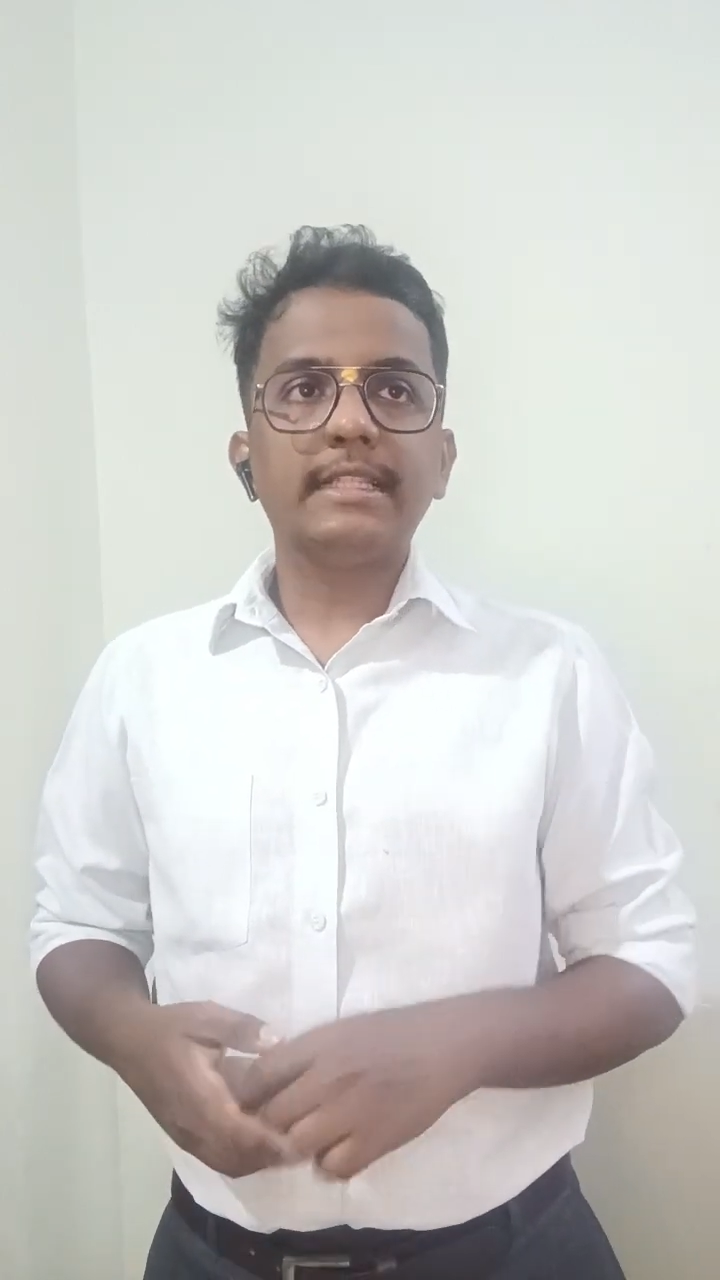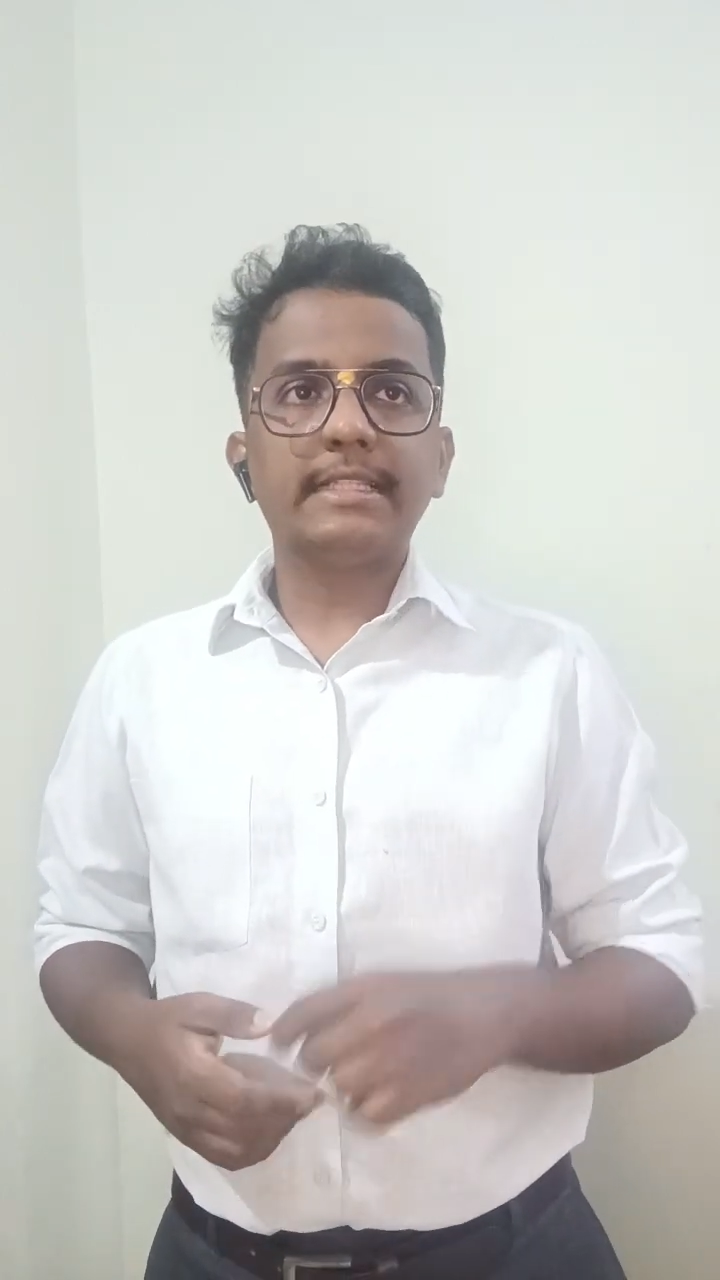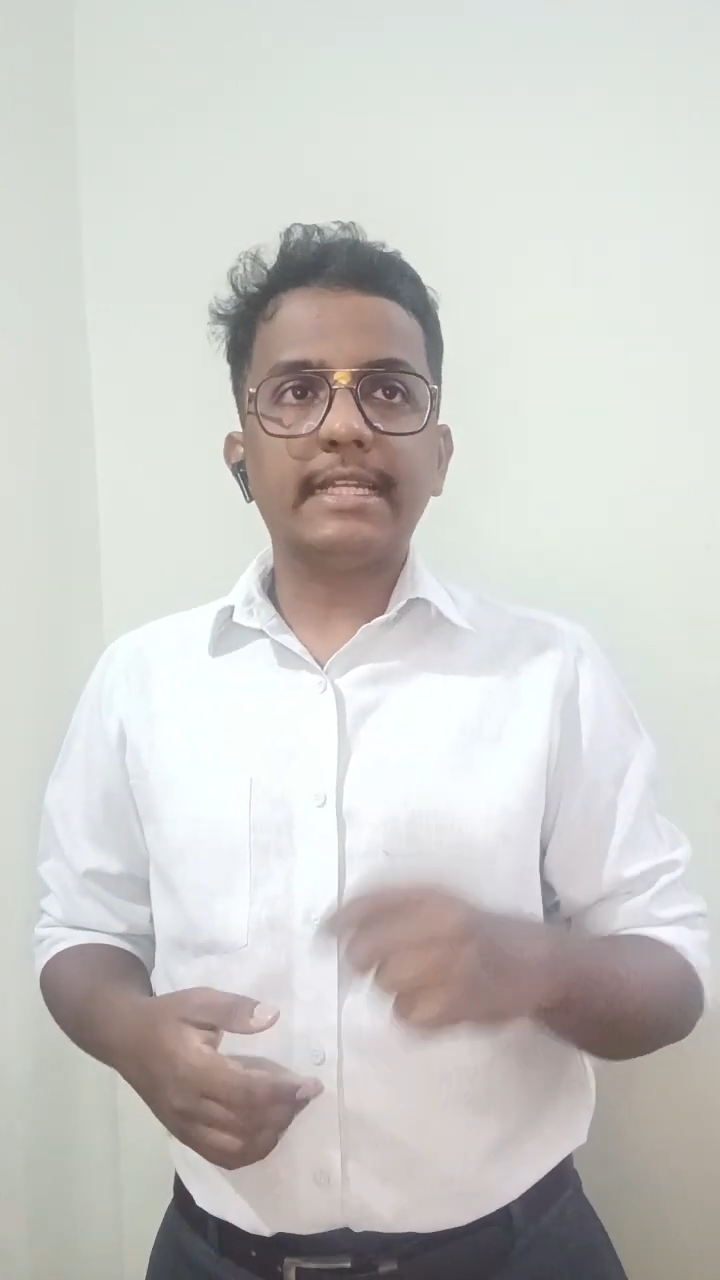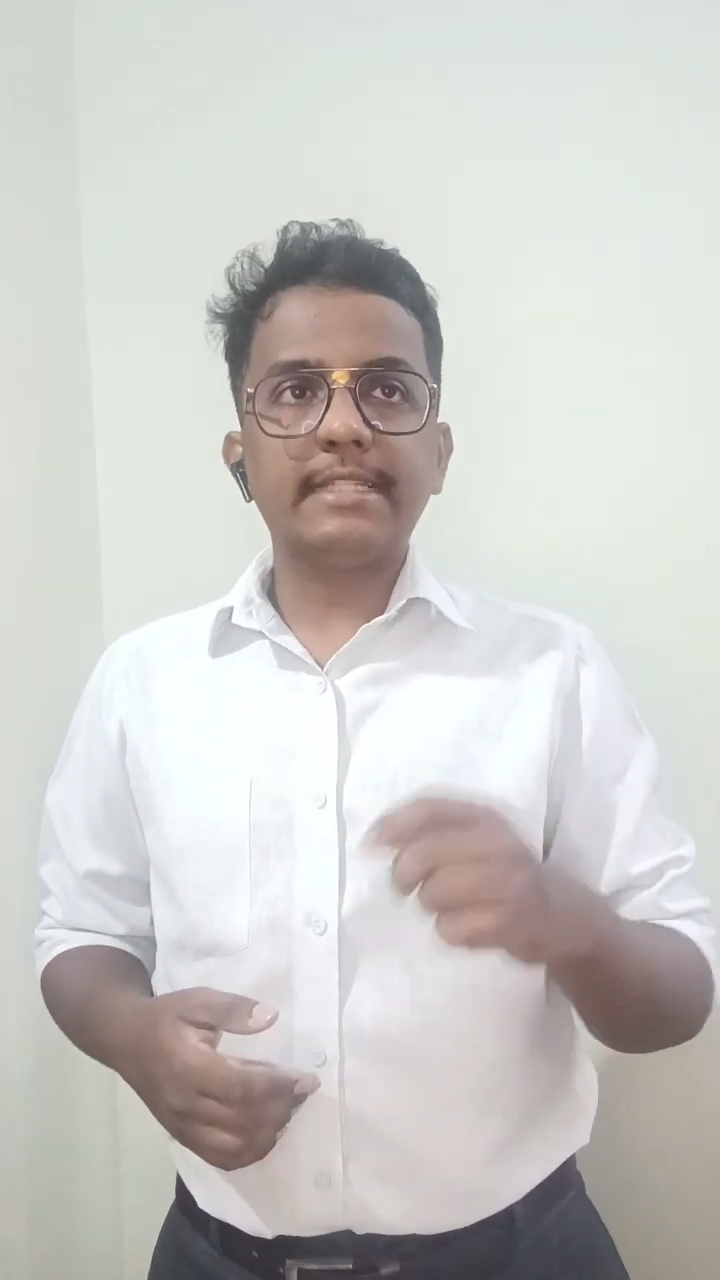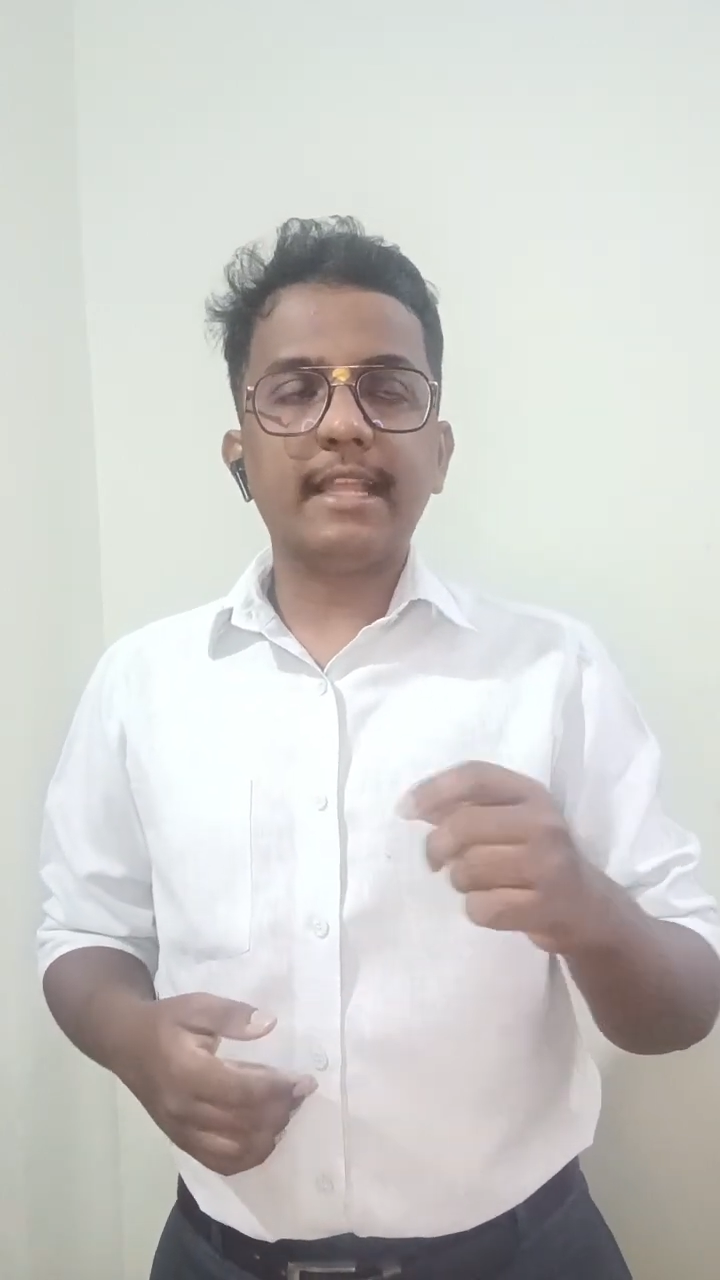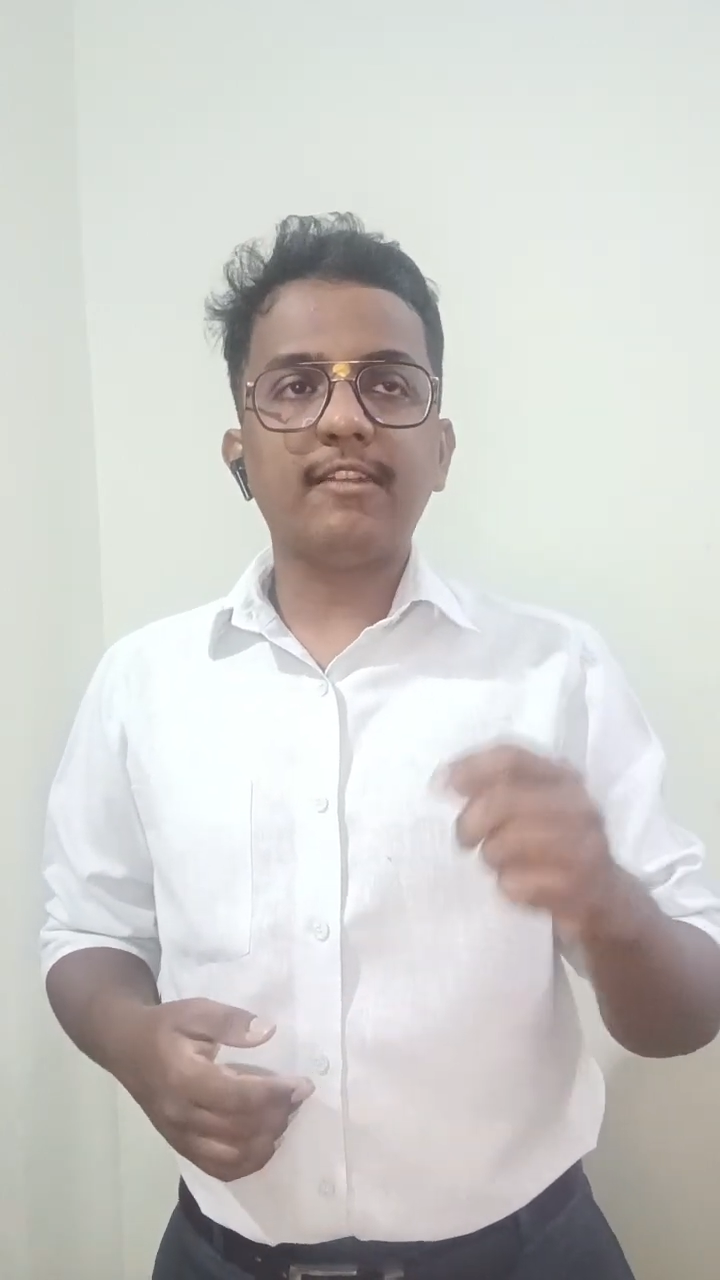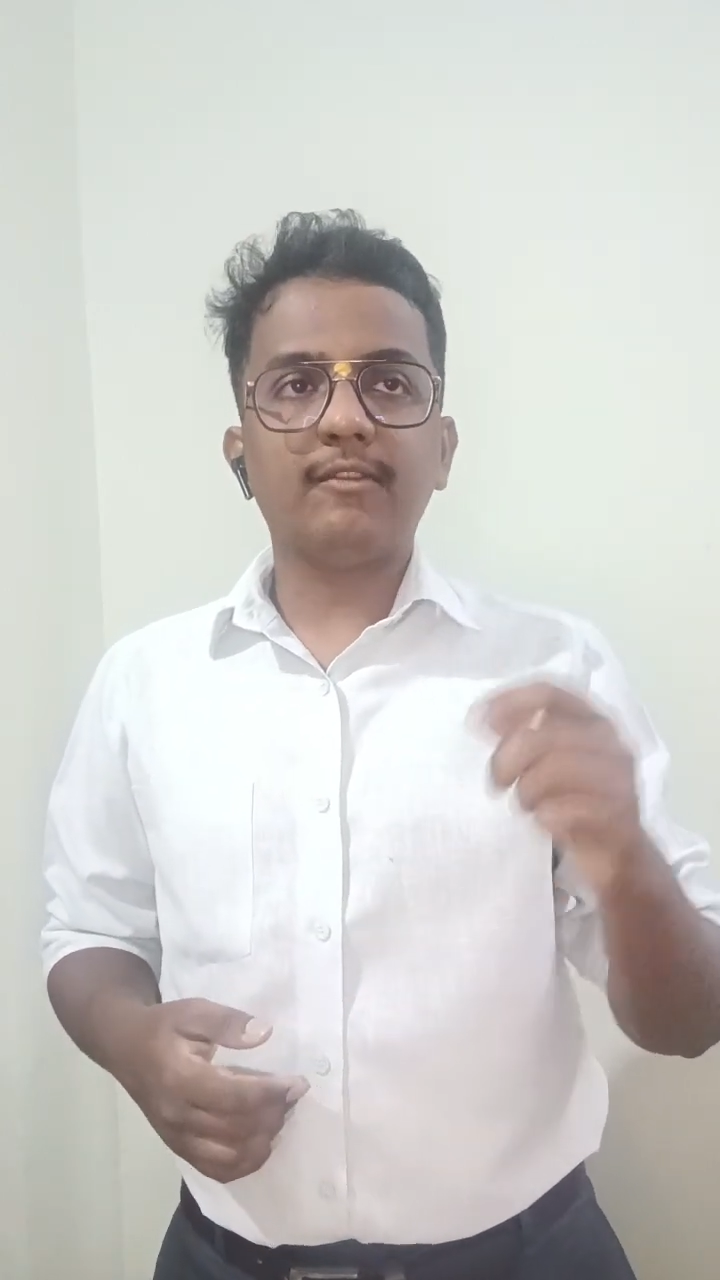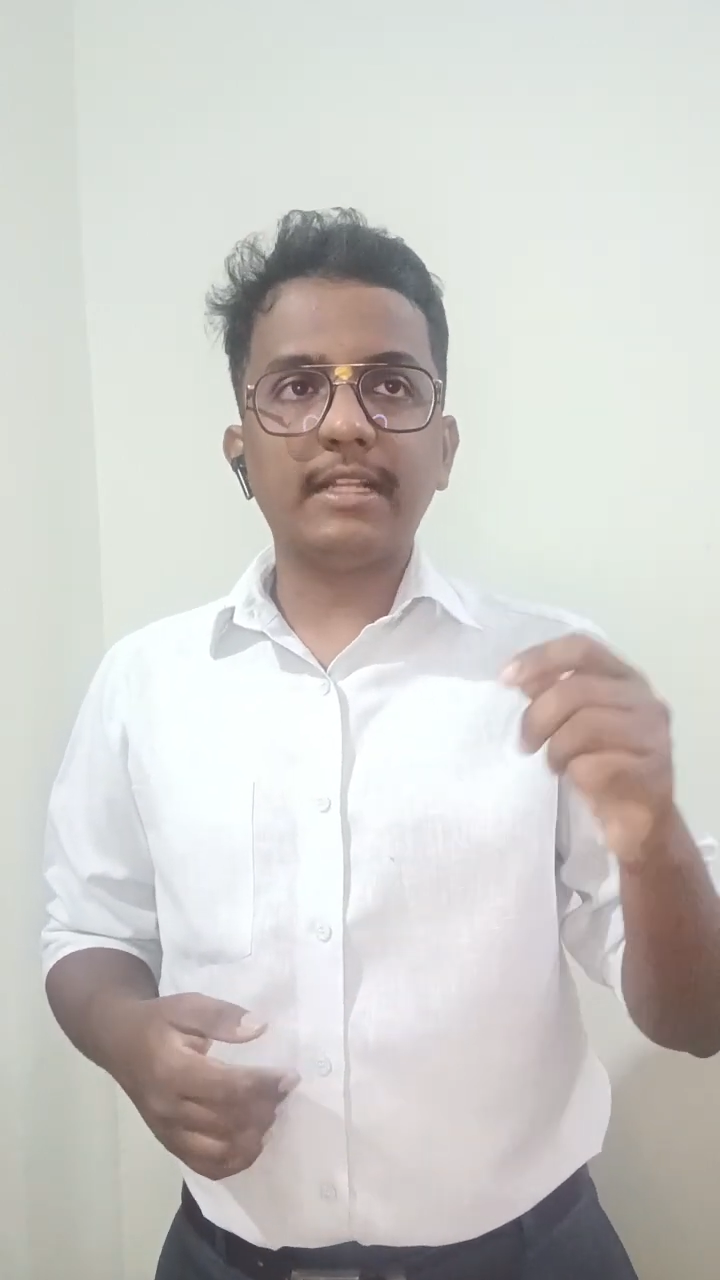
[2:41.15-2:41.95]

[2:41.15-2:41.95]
that is like,